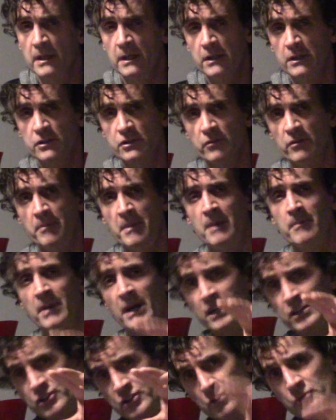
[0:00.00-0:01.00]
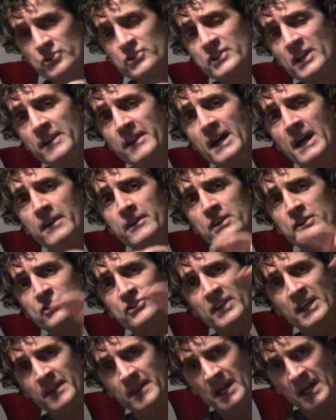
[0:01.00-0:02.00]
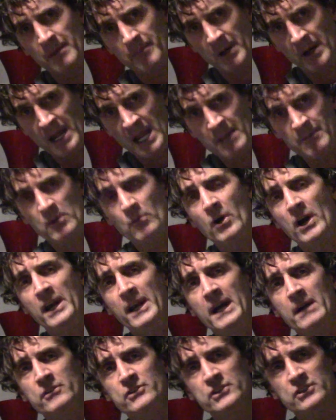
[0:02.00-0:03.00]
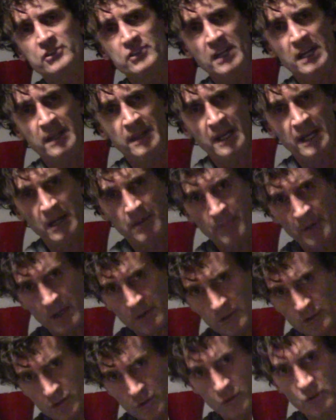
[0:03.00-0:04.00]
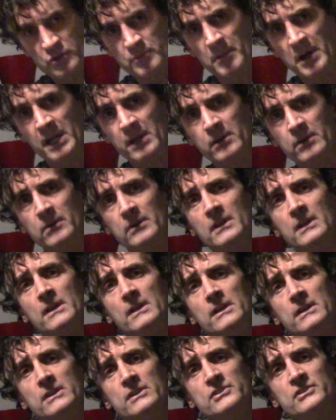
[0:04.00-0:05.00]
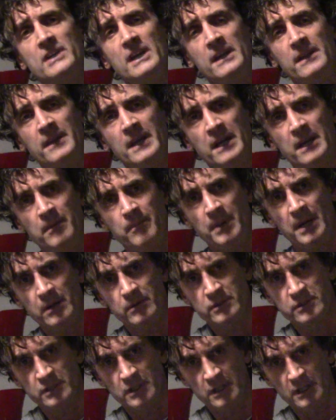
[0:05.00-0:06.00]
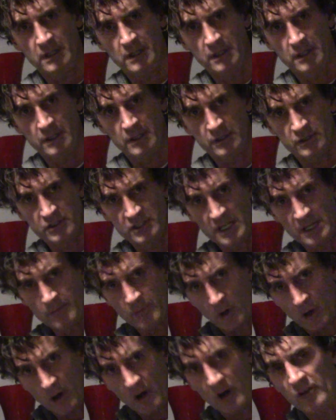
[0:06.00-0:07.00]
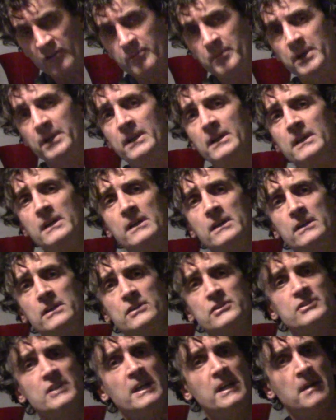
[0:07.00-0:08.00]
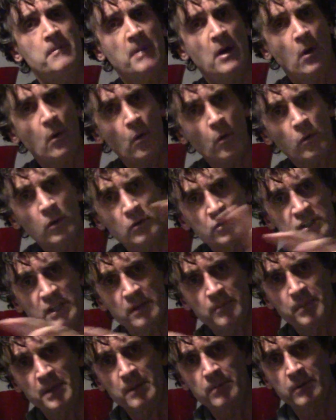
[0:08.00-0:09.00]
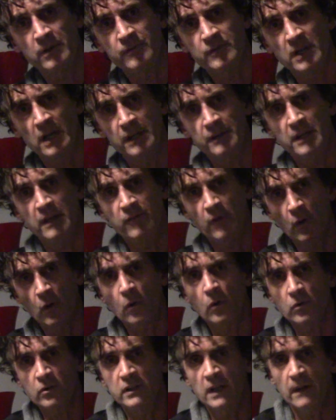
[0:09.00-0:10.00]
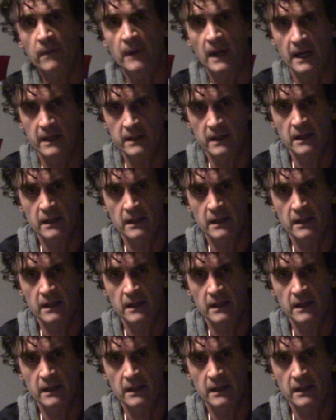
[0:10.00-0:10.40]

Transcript: So remember, as you say that, you're saying that about Amy Winehouse, you're saying that about George Michael, you're saying that about Seymour Hoffman, you're saying that about all those other people who have died. They've all done that.